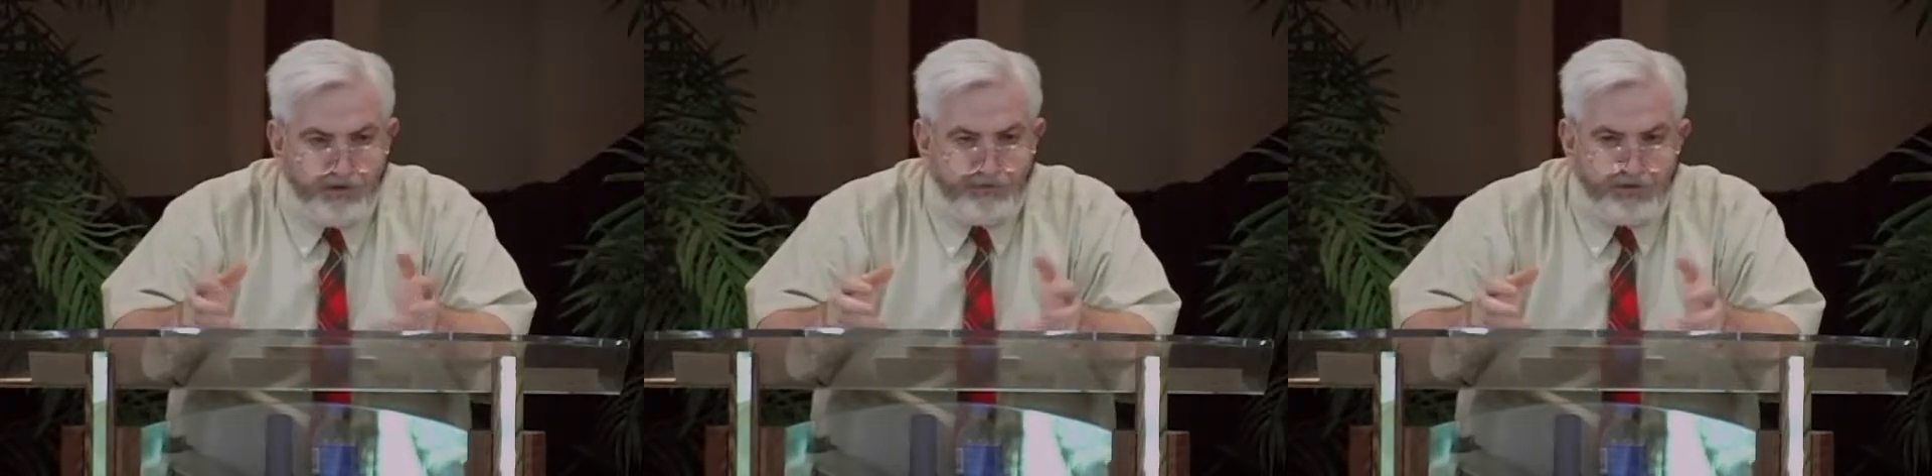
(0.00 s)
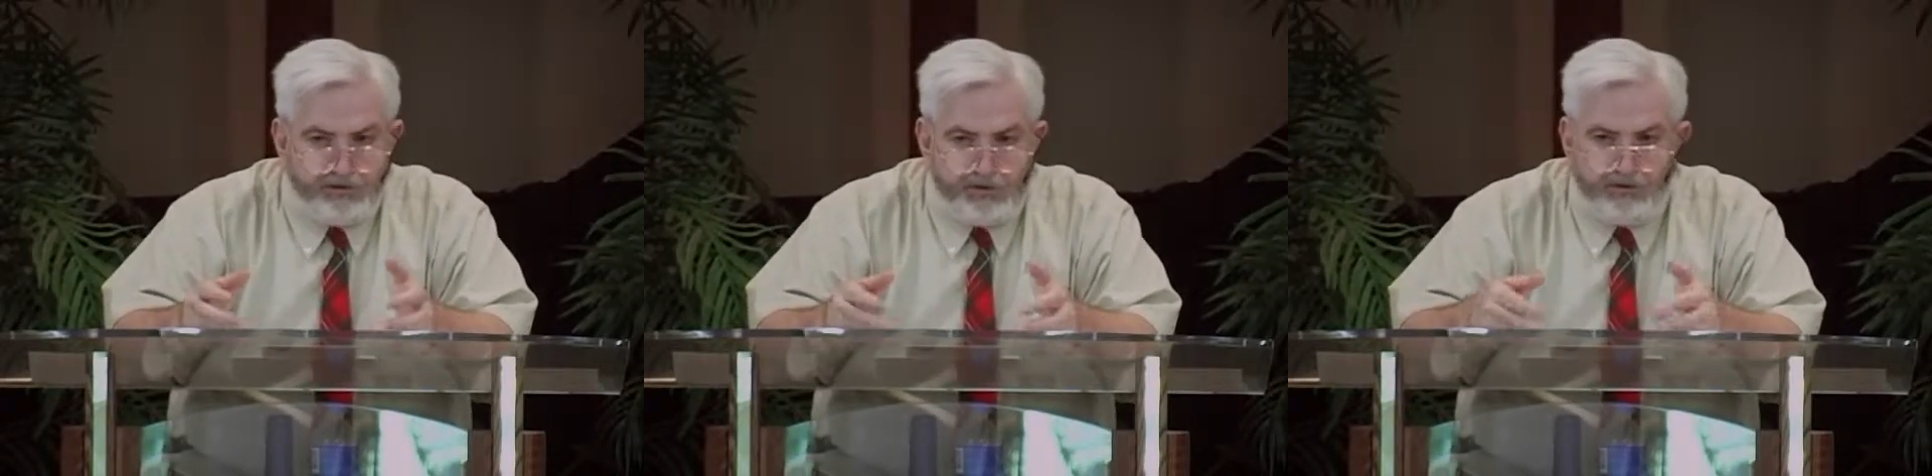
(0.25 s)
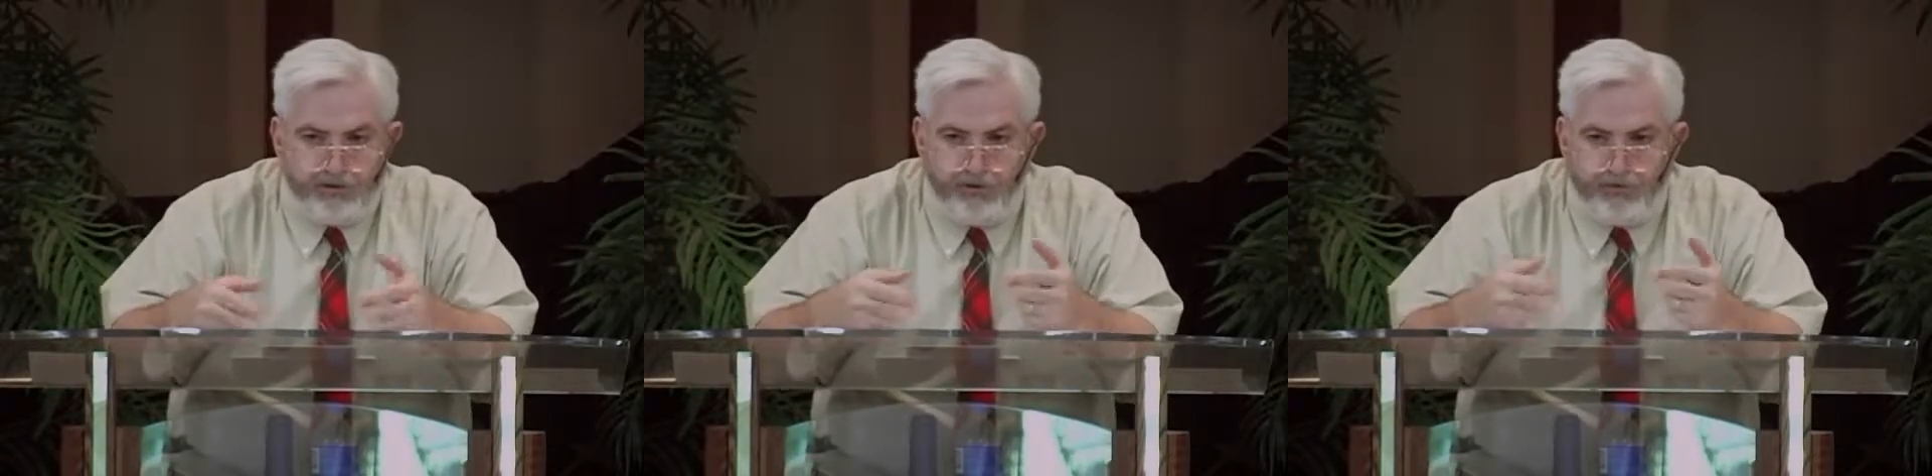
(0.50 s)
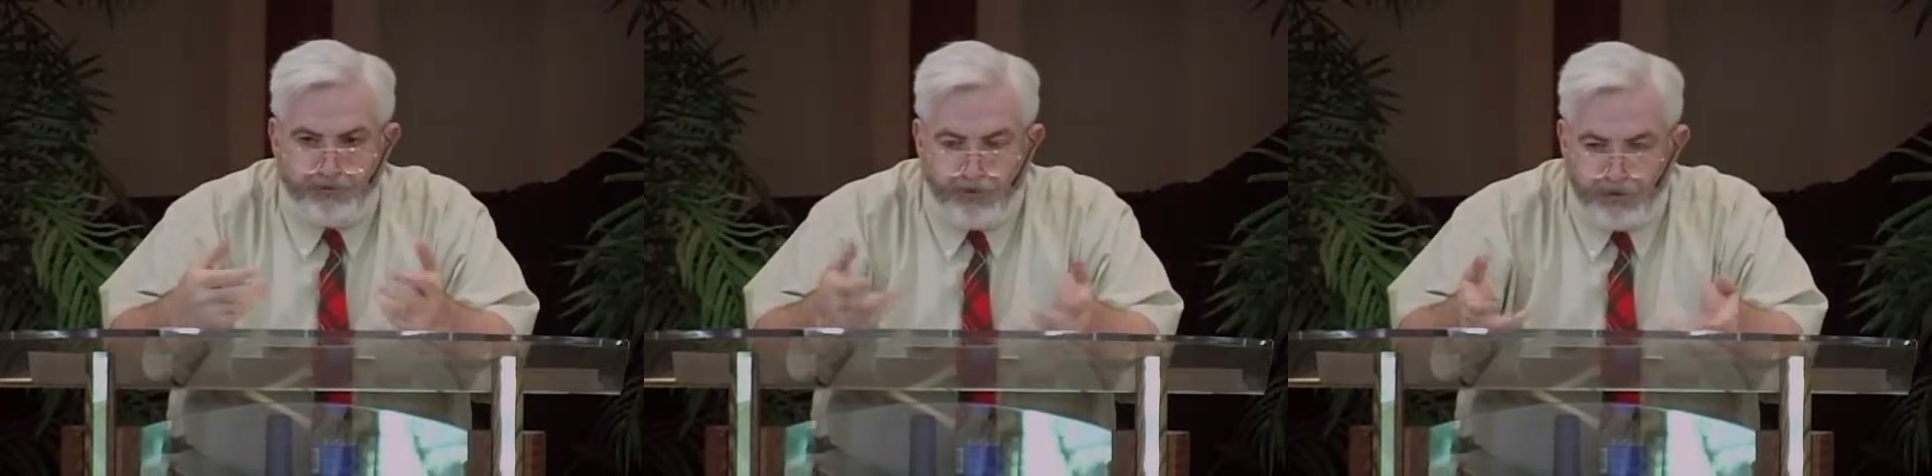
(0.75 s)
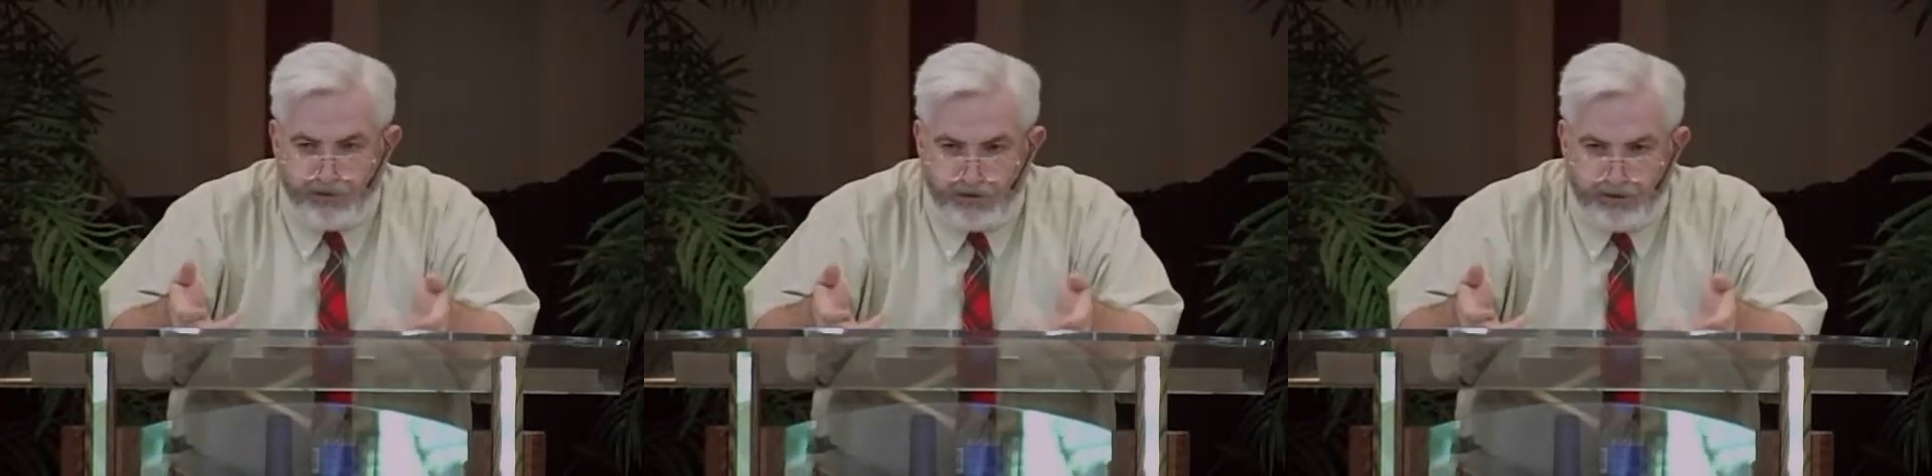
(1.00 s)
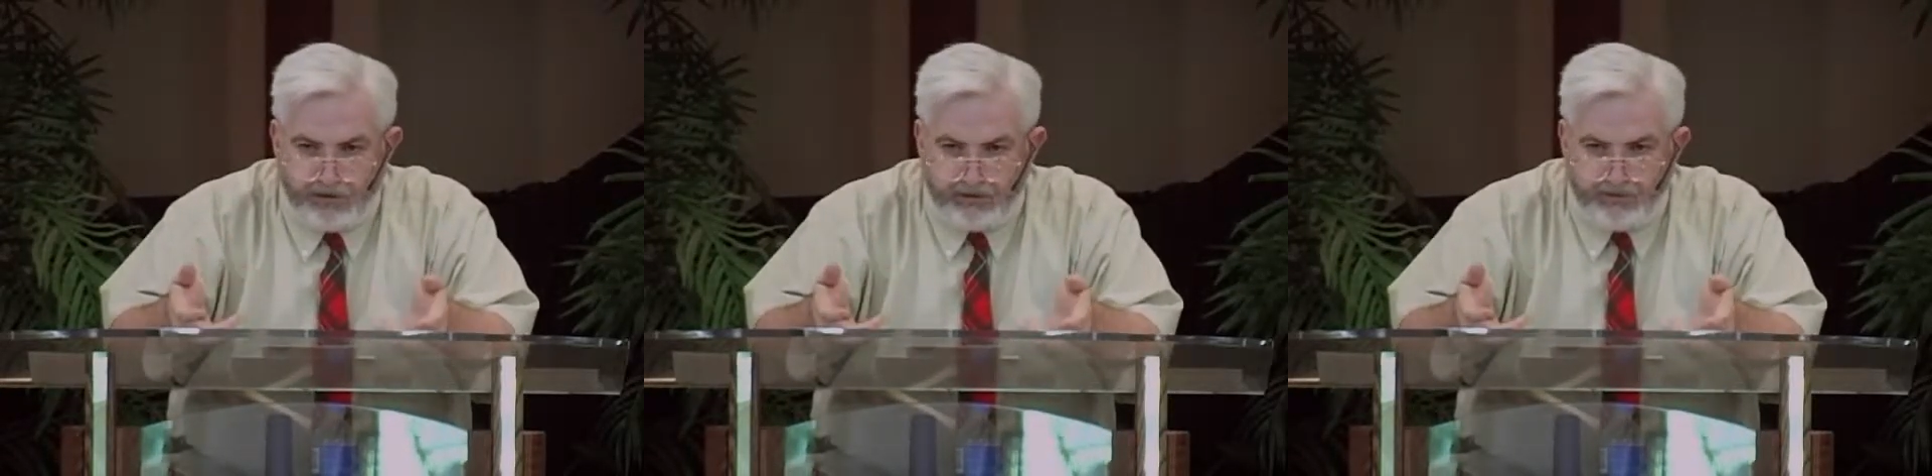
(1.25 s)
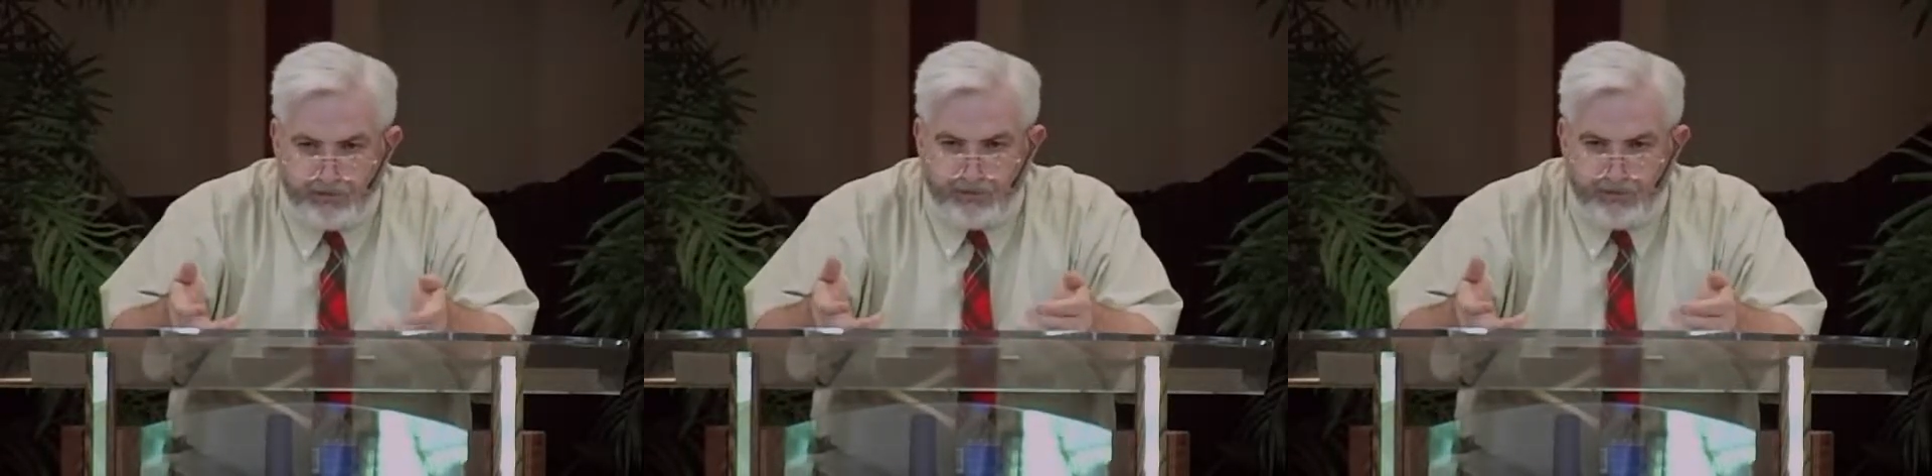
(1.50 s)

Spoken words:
if you need to go forward or not.